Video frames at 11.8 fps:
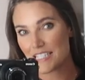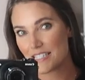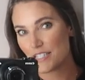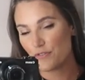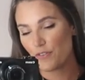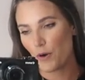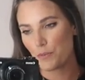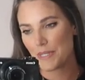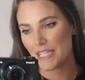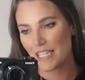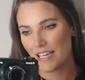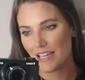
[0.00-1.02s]

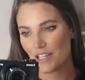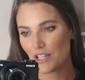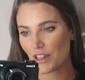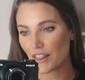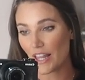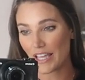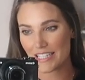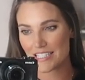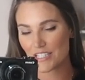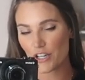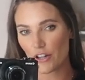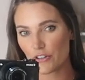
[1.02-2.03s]
seafoamy light
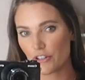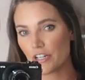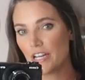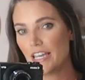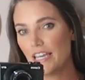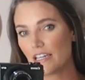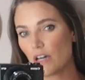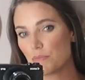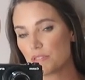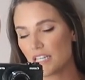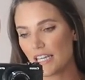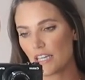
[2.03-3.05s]
color. It
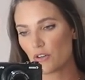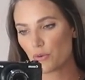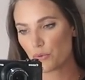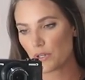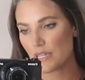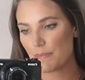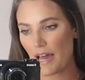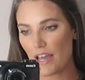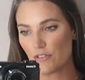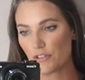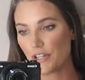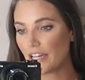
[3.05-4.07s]
comes in a cream
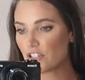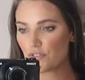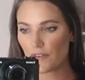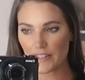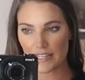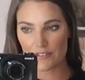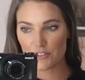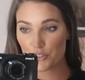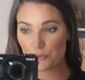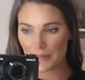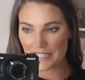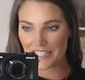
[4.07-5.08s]
ivory. I just felt like I had
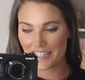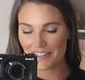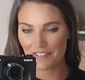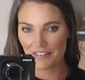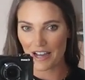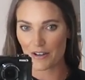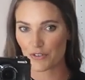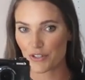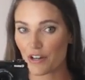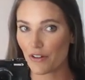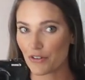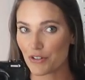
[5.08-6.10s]
too many ivory
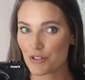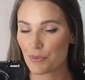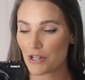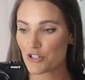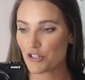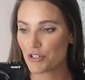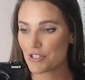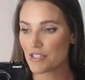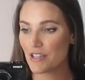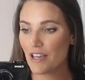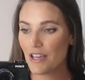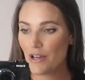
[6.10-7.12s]
colored sweatshirts
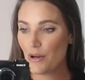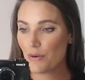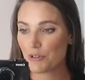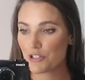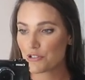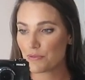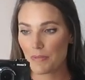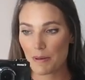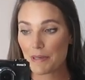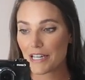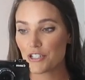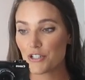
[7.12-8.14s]
which
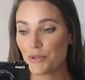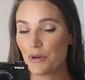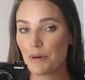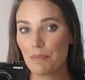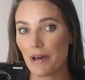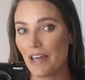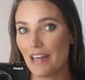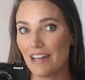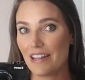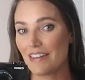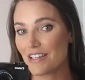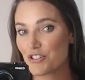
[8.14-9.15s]
maybe I do, but
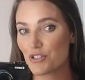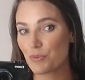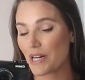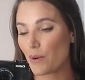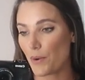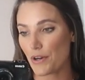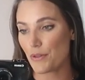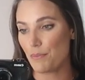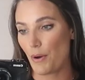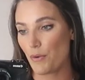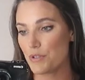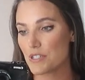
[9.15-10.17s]
that's just what I wear the
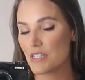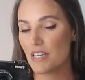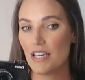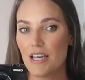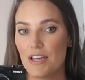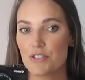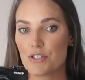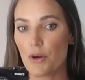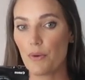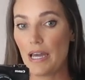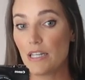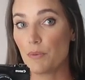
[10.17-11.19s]
most.
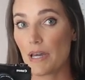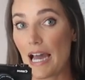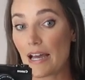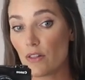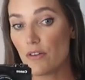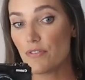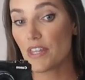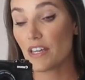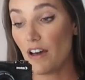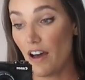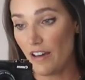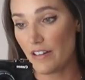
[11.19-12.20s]
So anyway, I love the
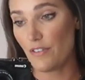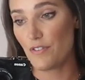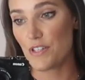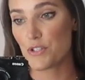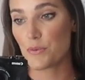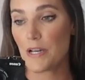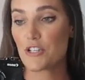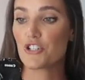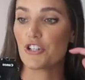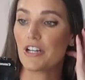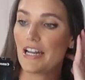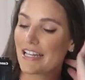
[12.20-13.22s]
cut of this
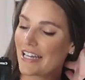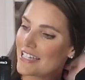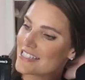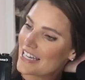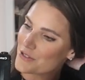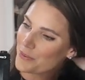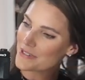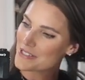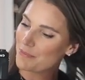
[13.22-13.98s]
sweatshirt and I guess that's what's